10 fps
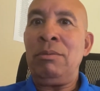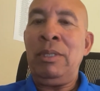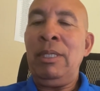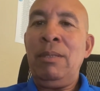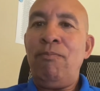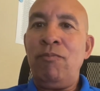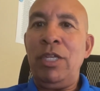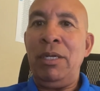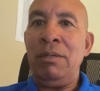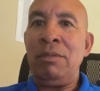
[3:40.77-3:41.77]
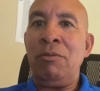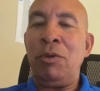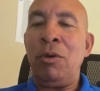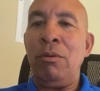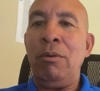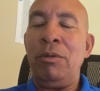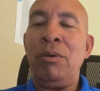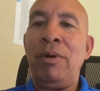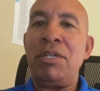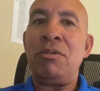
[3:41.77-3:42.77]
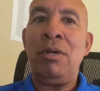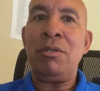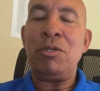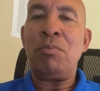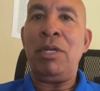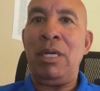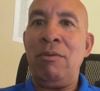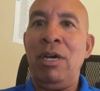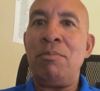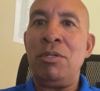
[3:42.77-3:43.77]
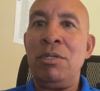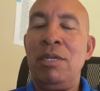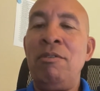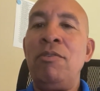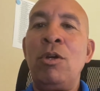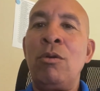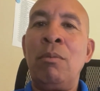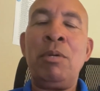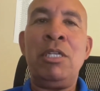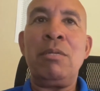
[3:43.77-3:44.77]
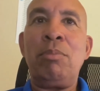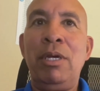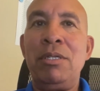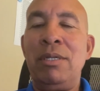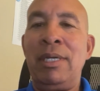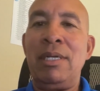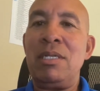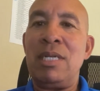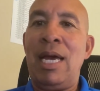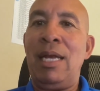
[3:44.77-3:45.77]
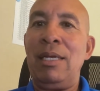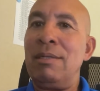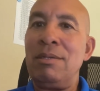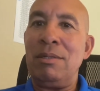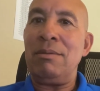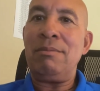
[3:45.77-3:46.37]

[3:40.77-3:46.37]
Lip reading: So, and if we go to a real restaurant, there's plenty of options. Even if you go to a pizza place, you can get a salad.